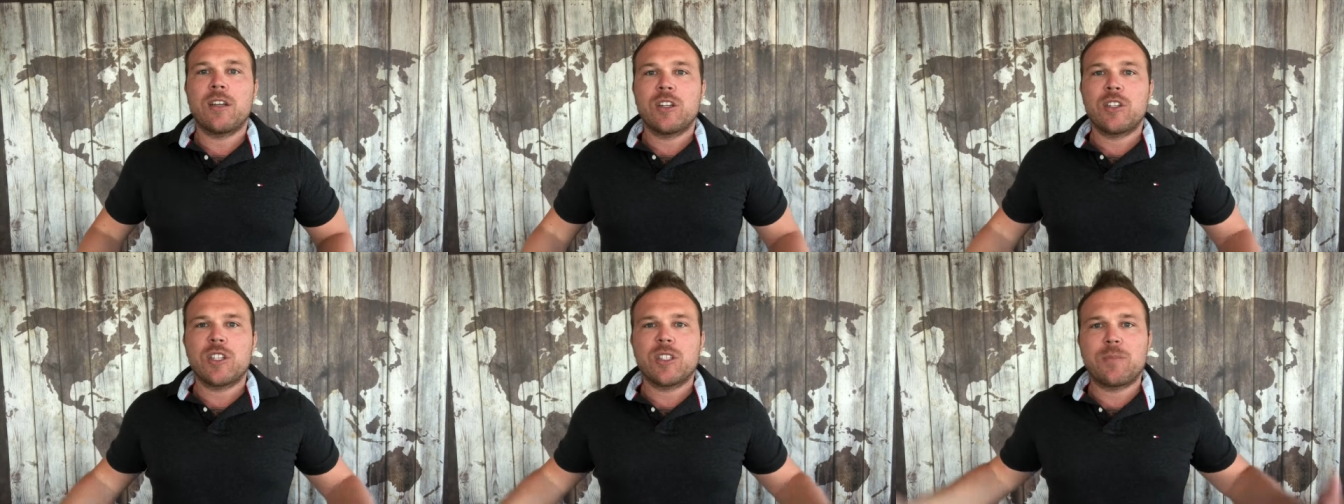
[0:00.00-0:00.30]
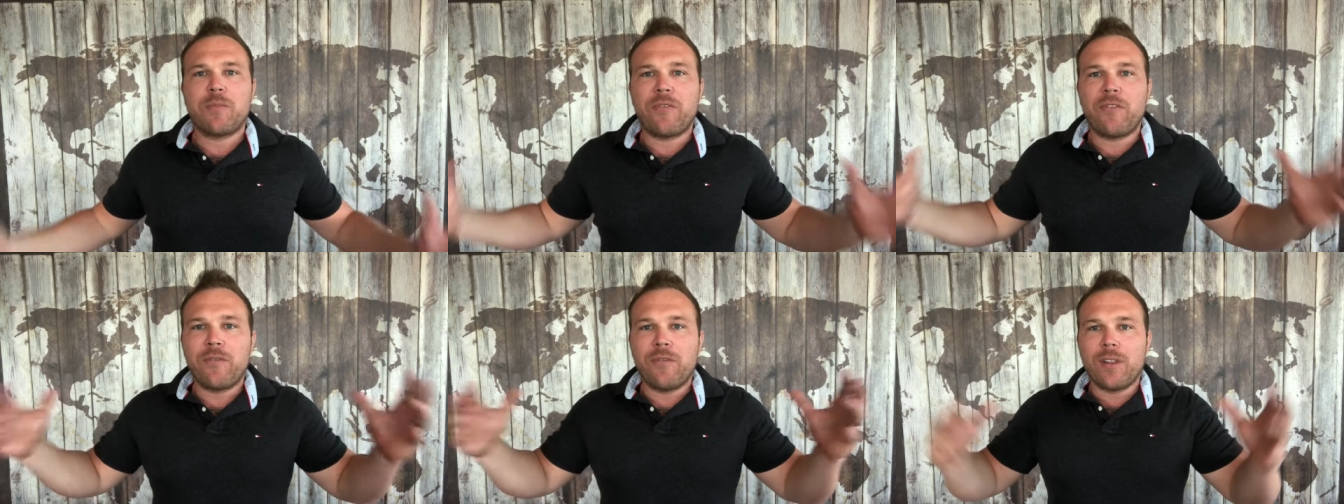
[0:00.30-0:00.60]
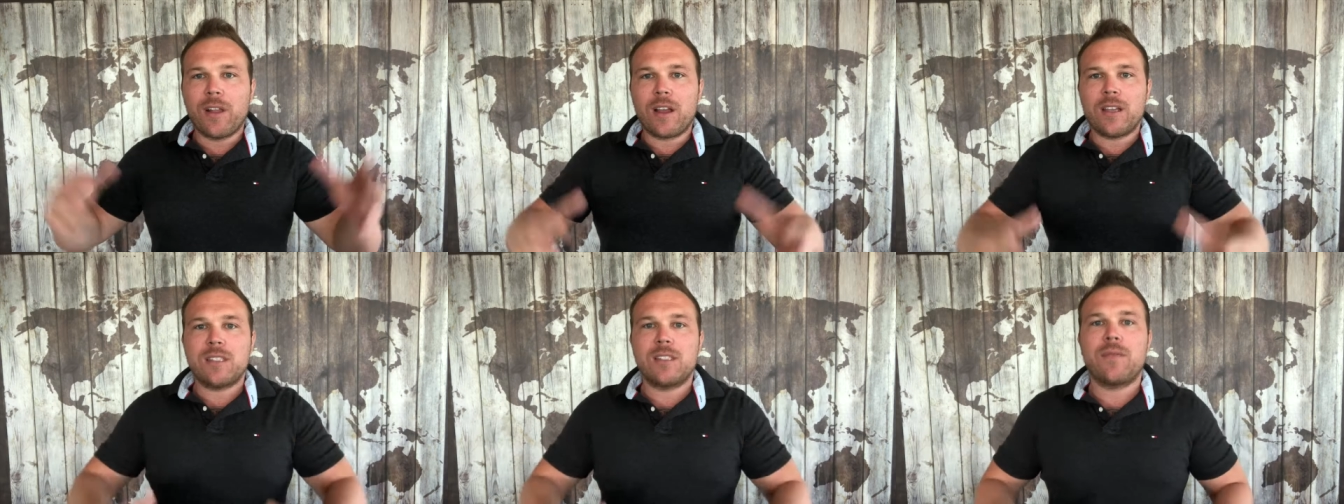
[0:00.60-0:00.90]
just
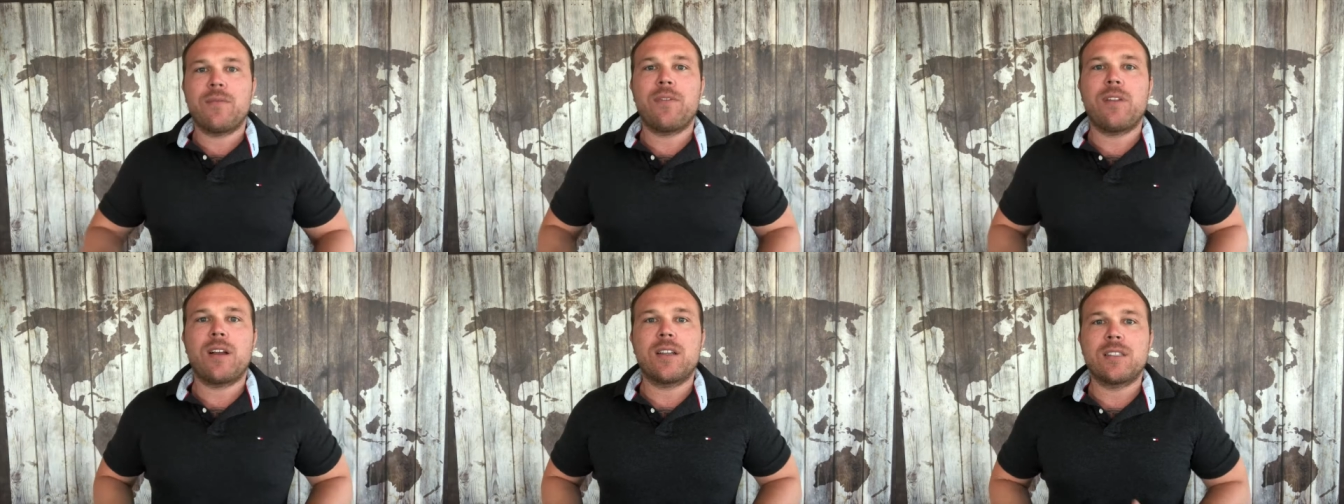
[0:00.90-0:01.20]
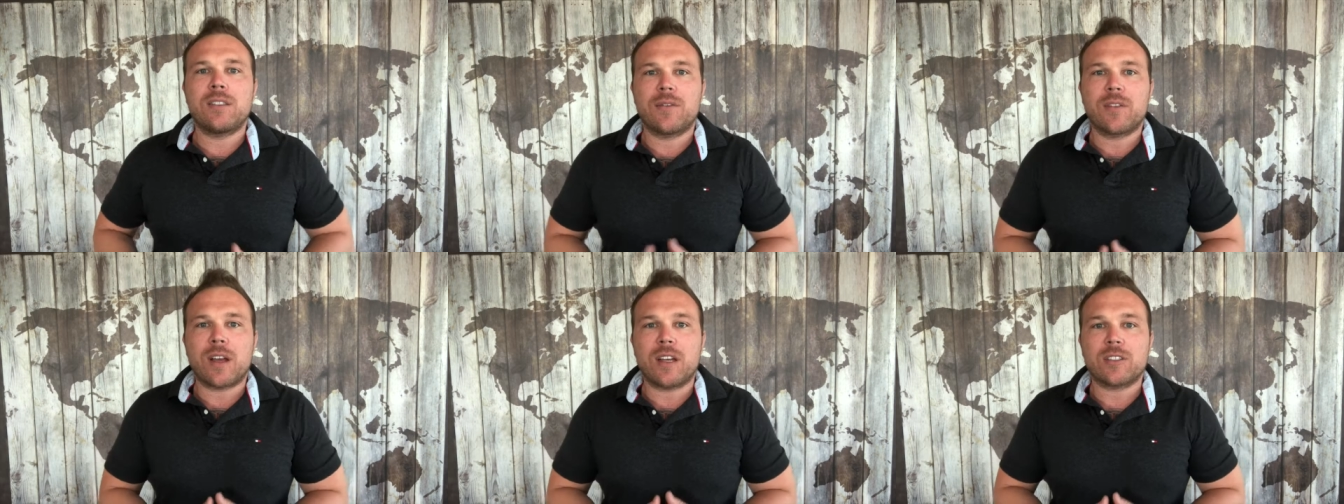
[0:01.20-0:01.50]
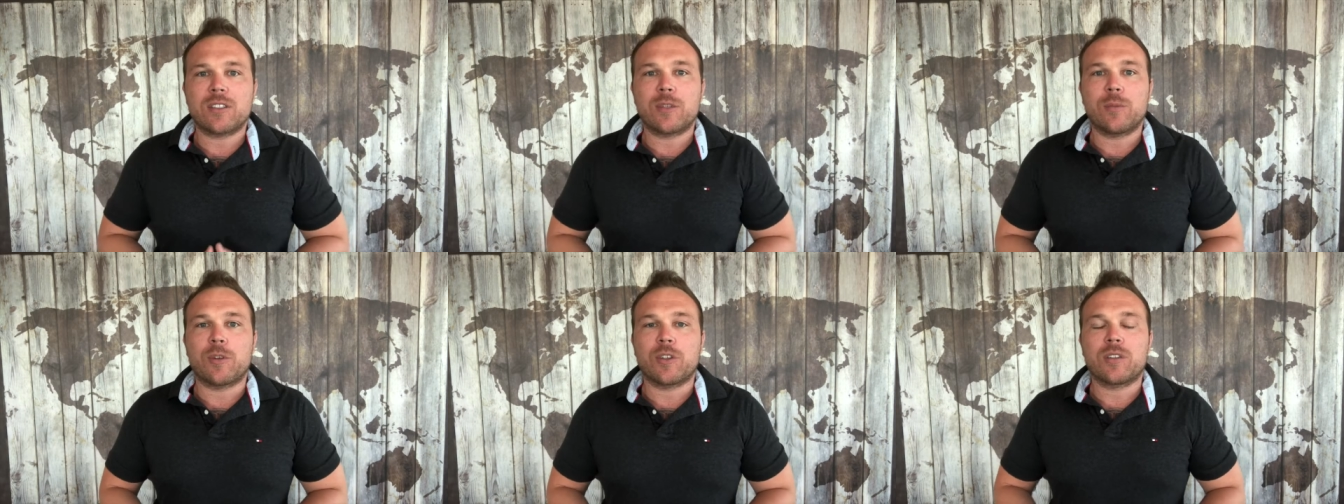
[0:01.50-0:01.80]
floods and floods of
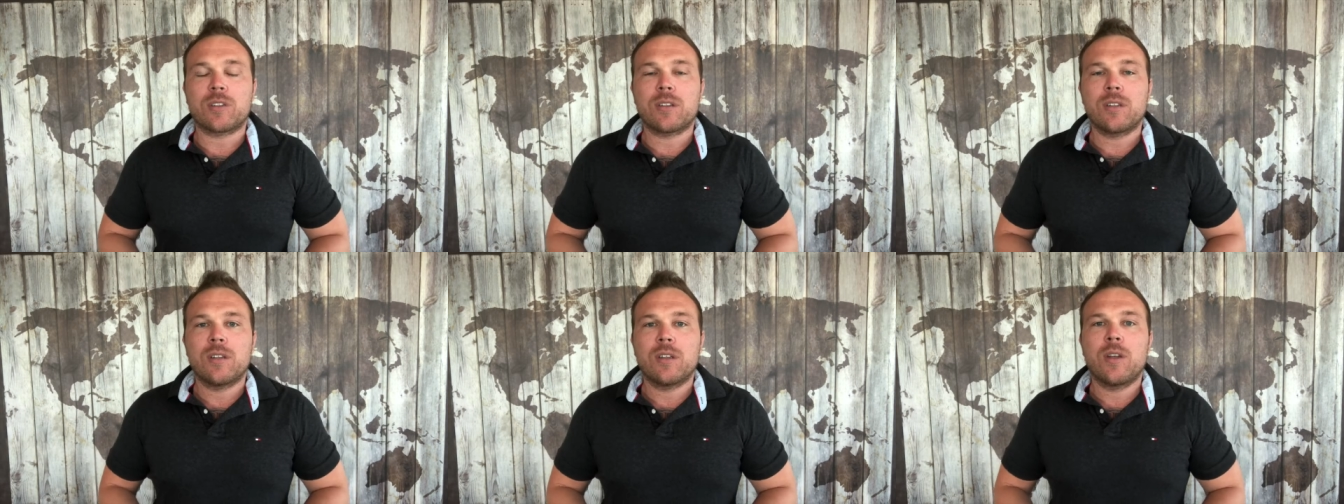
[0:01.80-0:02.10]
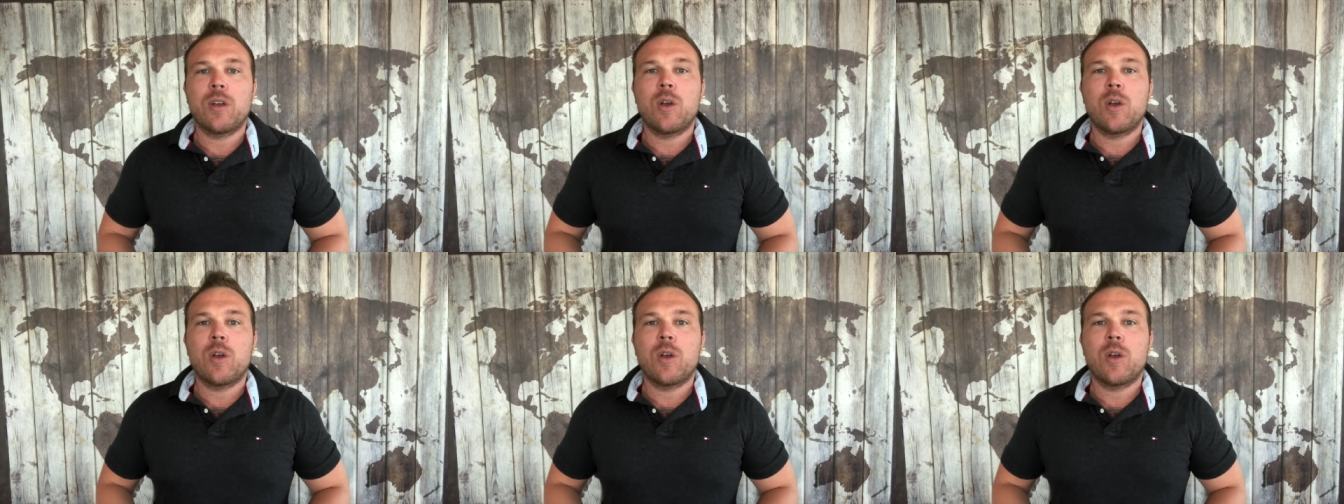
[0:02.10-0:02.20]
customers.